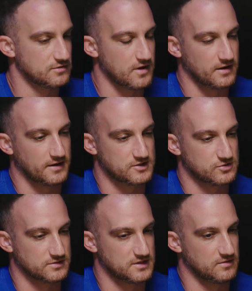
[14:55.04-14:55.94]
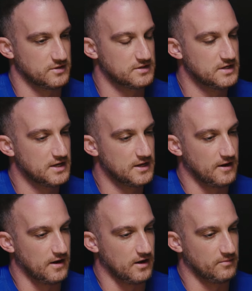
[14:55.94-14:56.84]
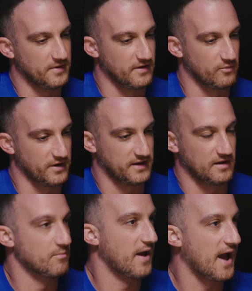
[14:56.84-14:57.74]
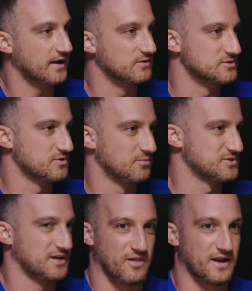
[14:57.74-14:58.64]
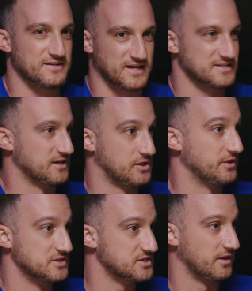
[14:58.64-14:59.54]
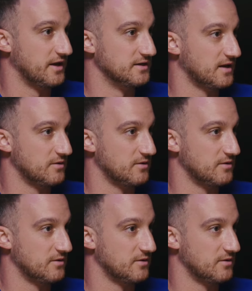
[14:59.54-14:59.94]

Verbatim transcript: the Uganda national team, and um, and then when I came back, it was almost like a lot of these guys had a clean slate.